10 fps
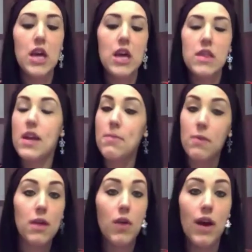Then I
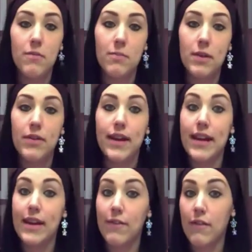probably won't have a
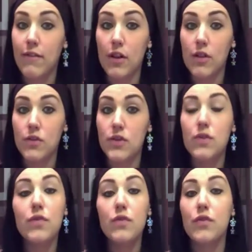period if I follow
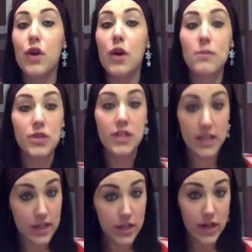suit for almost a
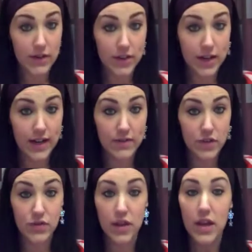year after I have
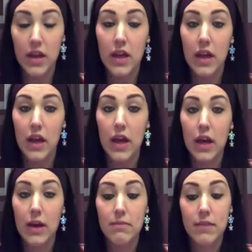June.
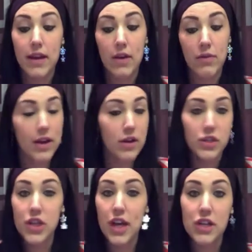Um, now, that could
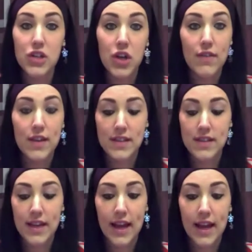change.
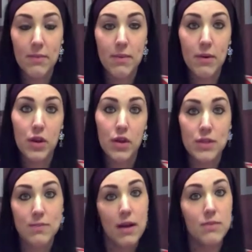Obviously, I could be one of
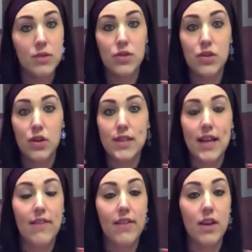those moms who starts
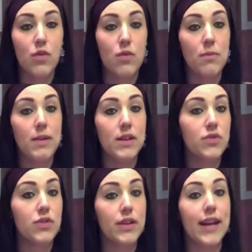having a normal
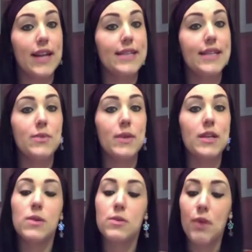menstrual again at six
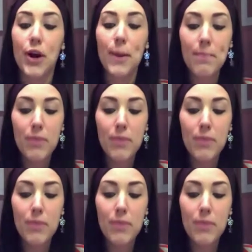weeks postpartum.